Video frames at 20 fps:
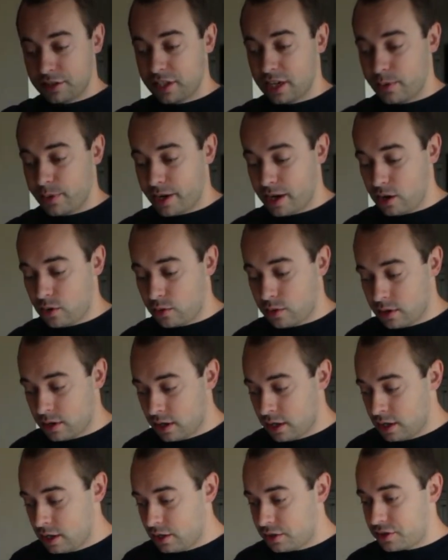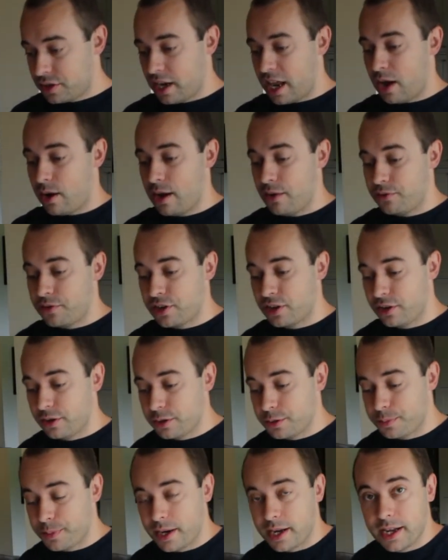there we go. So now I've
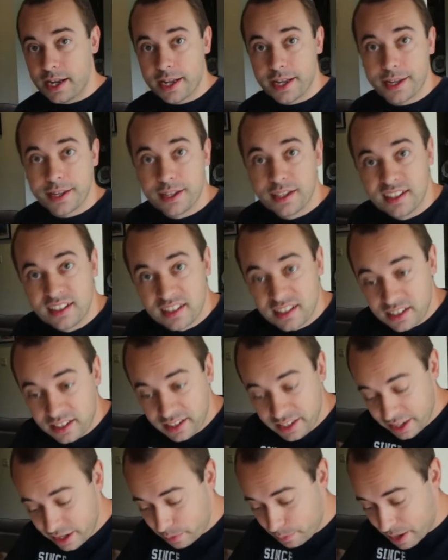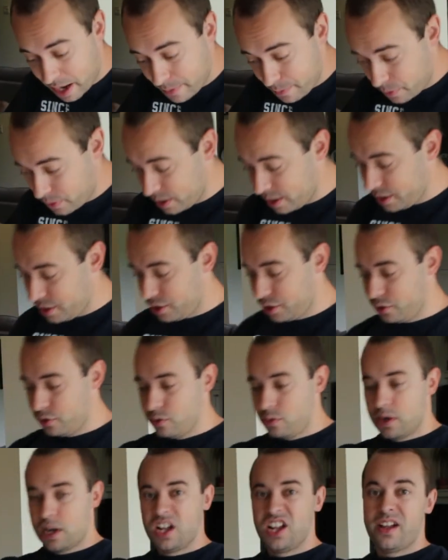turned my little paper
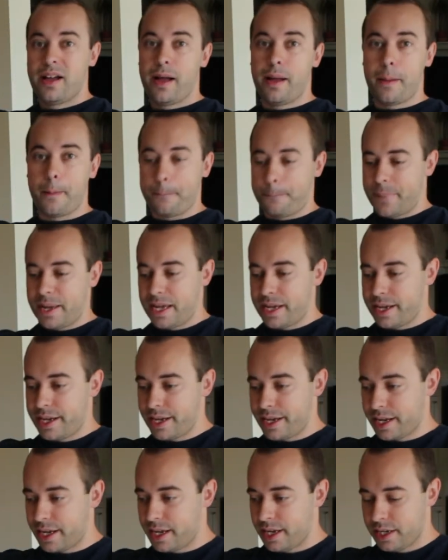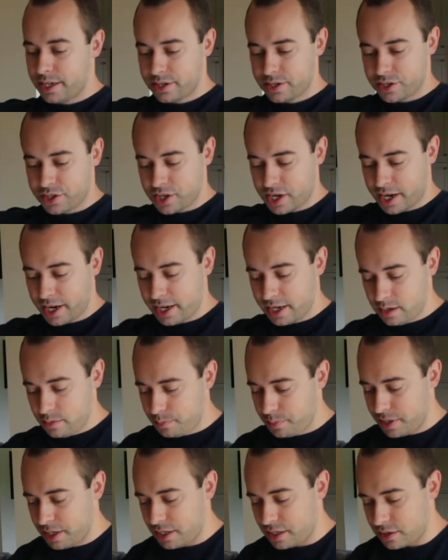into a big, giant
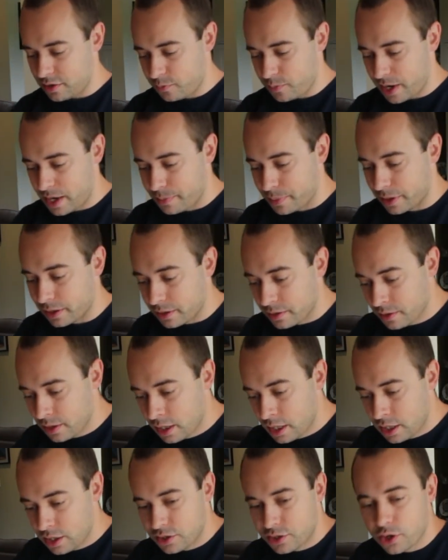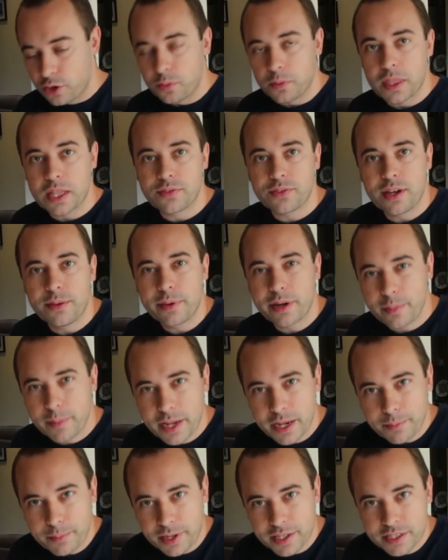piece of paper. So if I'm going to
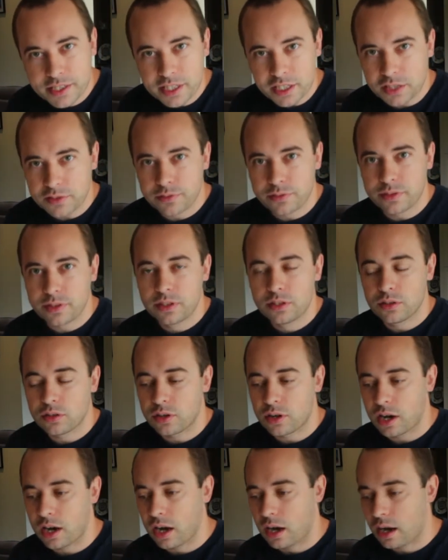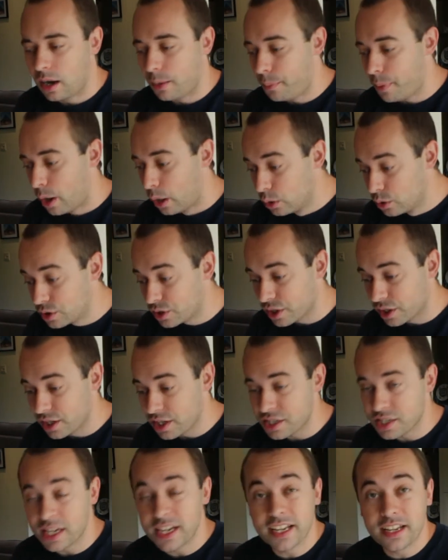make myself a poster to
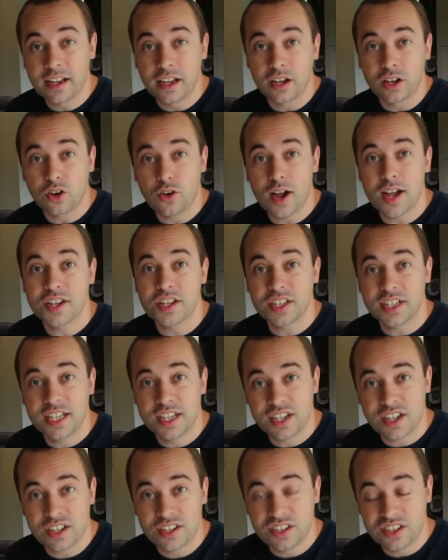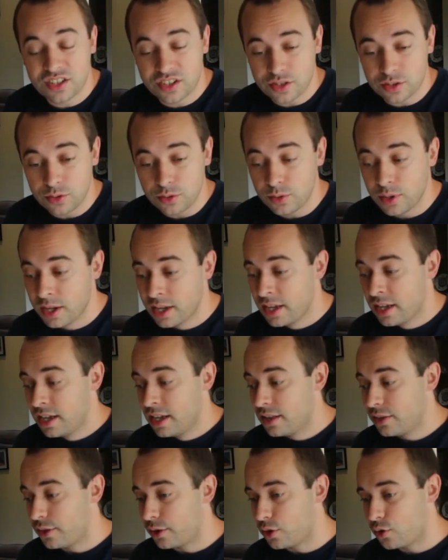say congratulations to
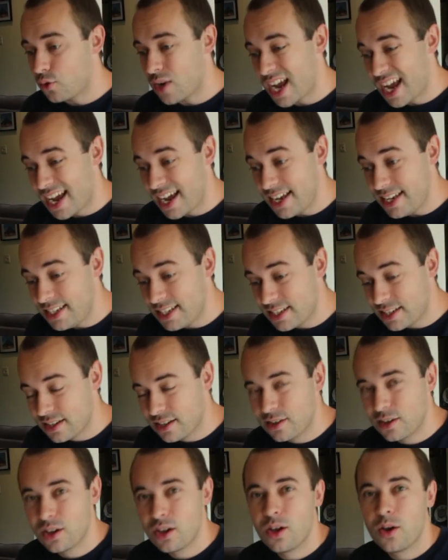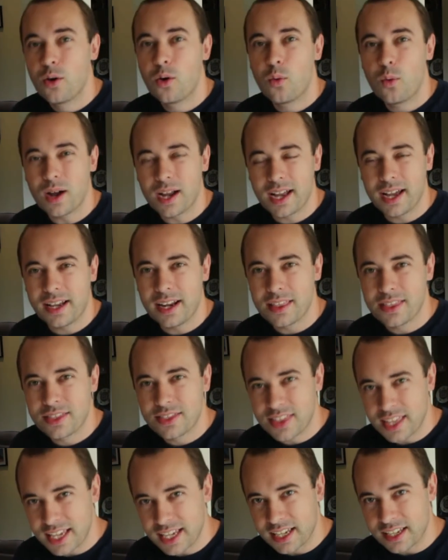the grads, what kind of
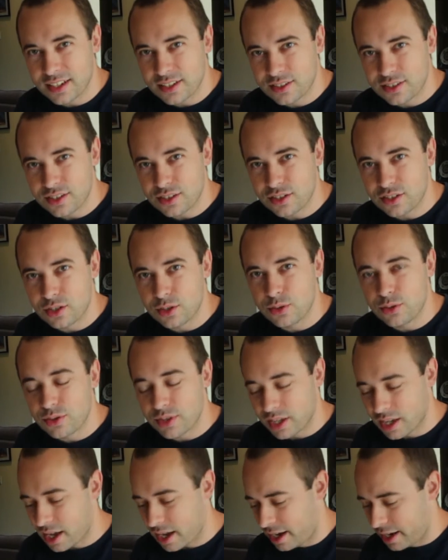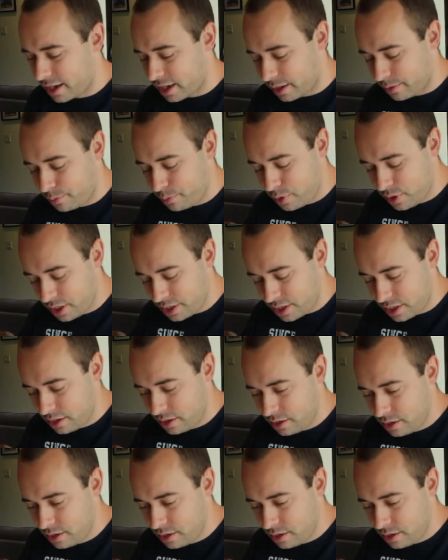things do you think I could put